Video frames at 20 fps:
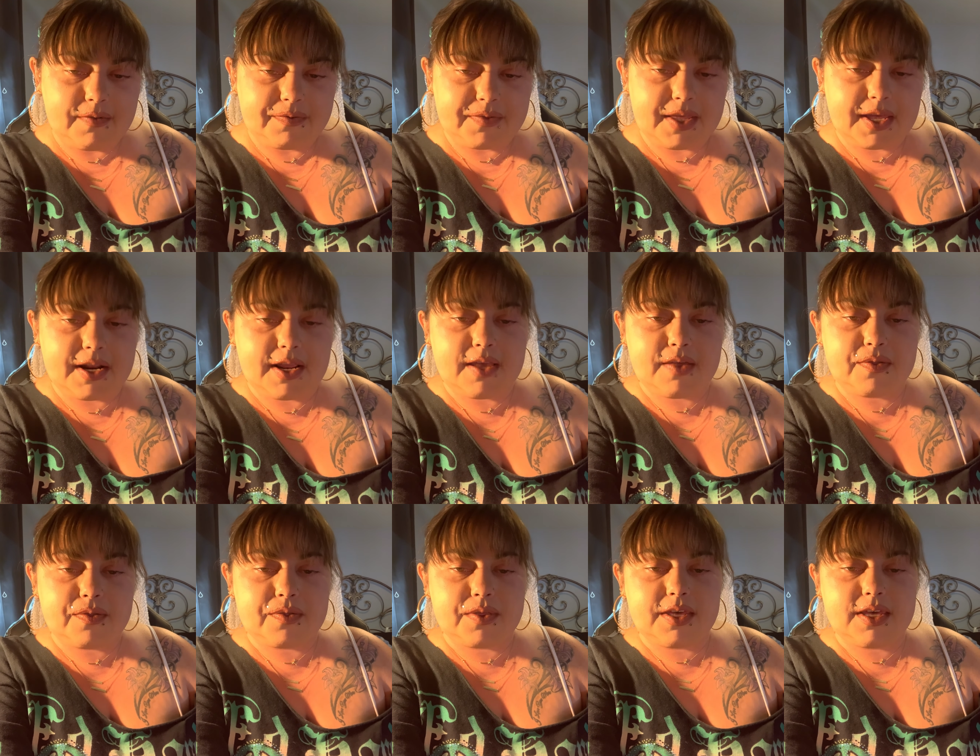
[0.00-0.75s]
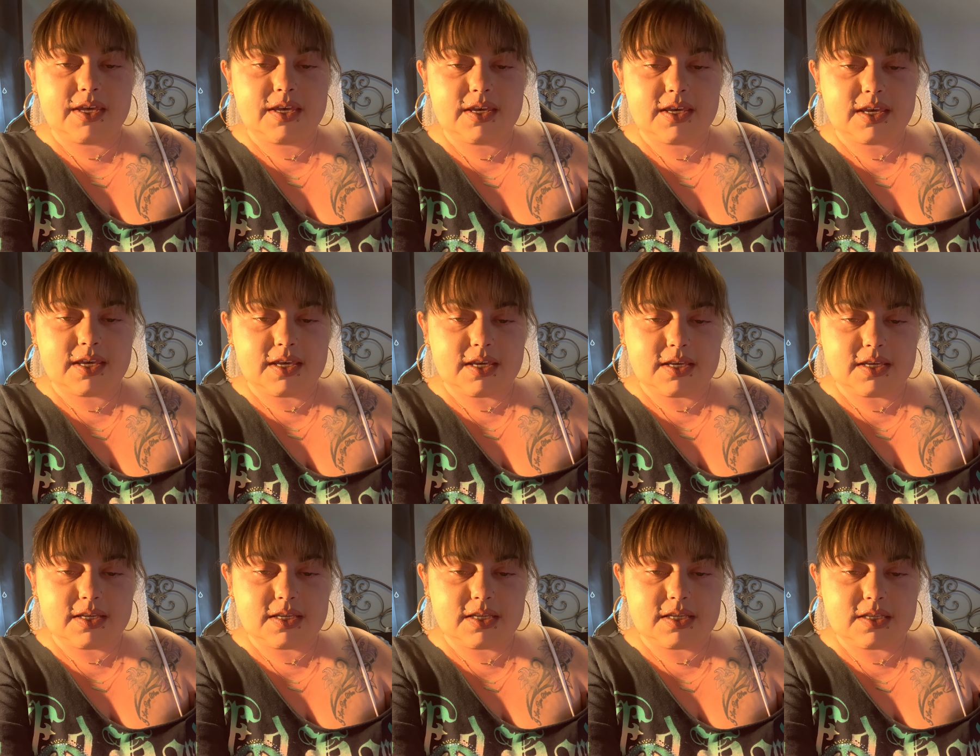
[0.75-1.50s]
that I think
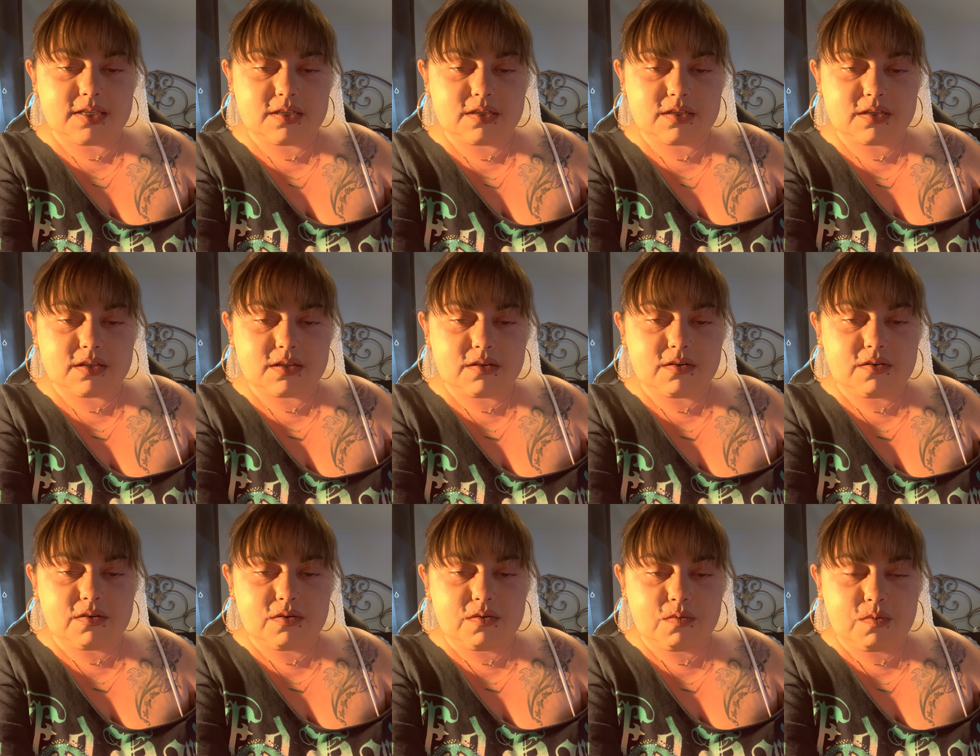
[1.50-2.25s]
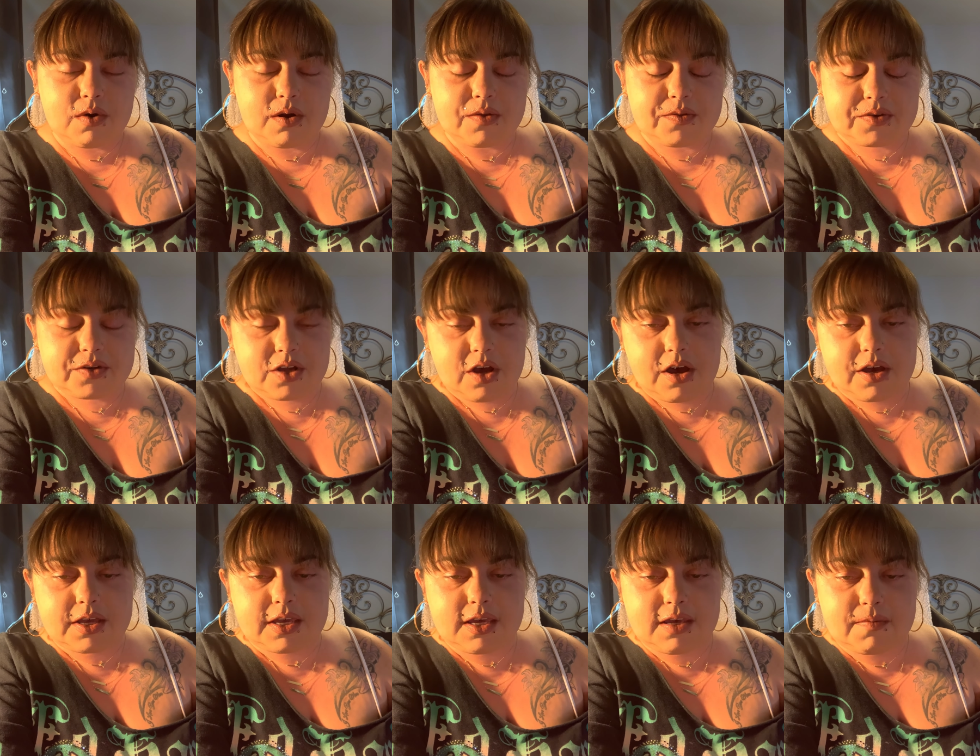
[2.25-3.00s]
is worth
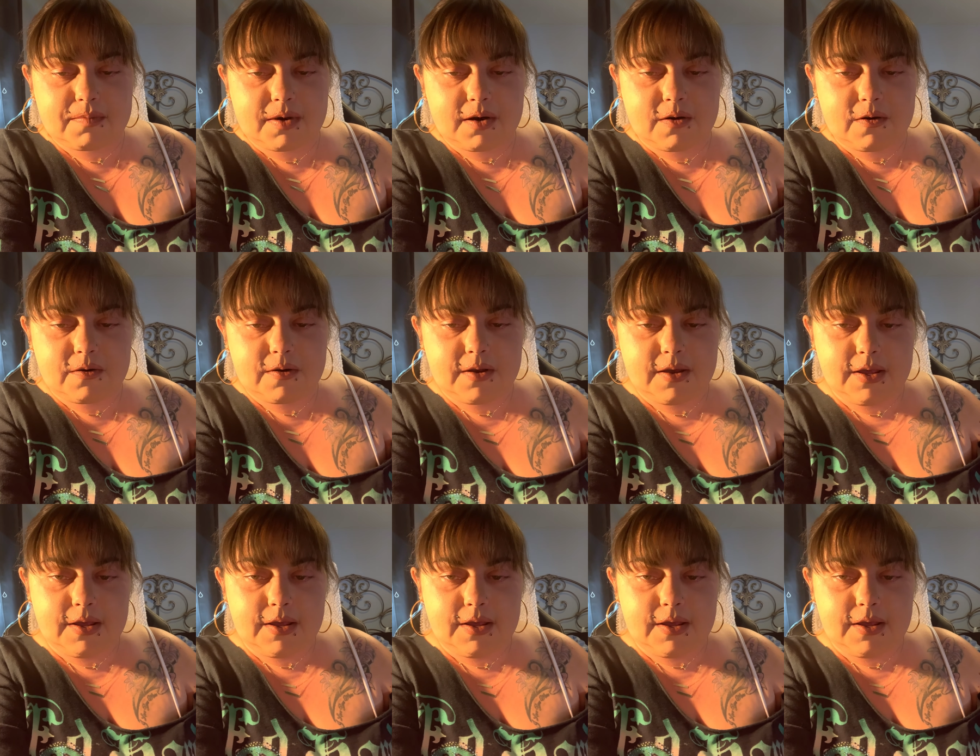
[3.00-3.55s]
talking about.